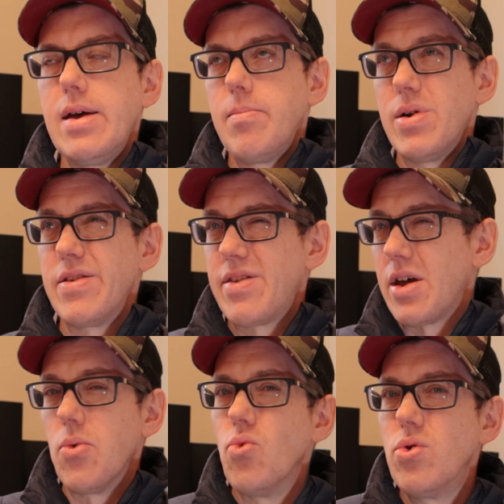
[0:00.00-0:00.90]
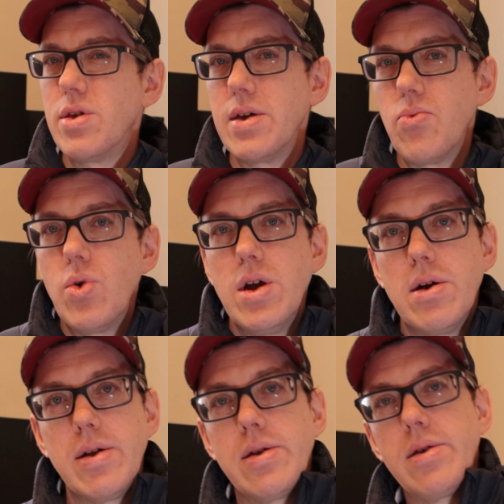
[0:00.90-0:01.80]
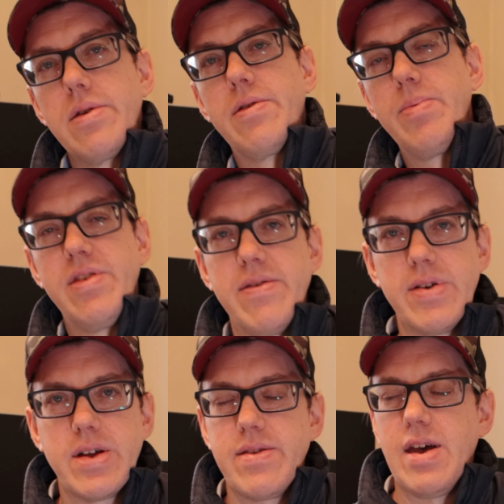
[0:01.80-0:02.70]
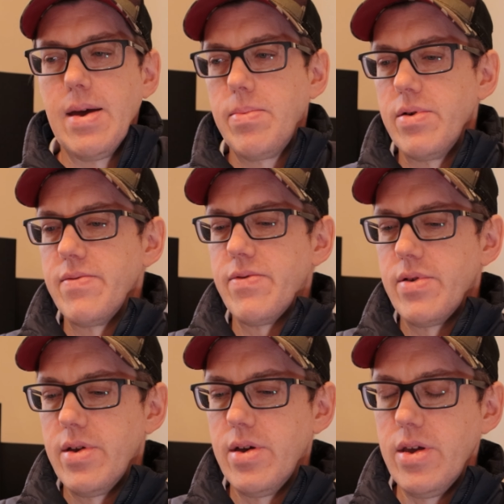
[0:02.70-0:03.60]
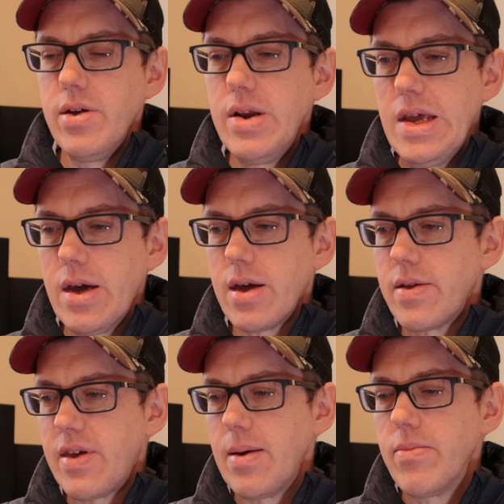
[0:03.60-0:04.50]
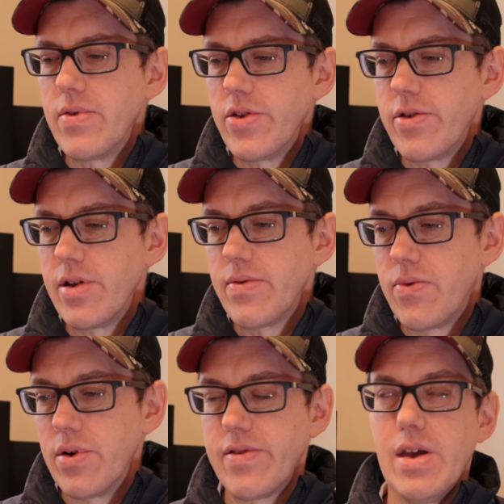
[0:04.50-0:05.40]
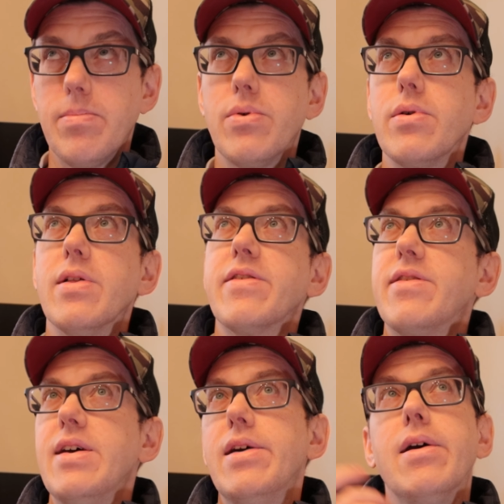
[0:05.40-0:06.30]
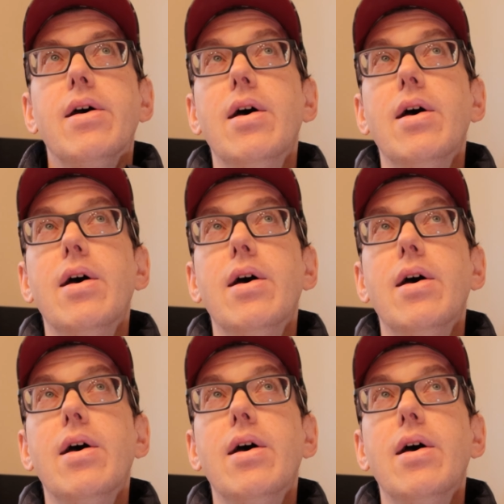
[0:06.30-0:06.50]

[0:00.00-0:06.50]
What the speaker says: but it's like a really weird, specific type of unique type of injury. For example, let's say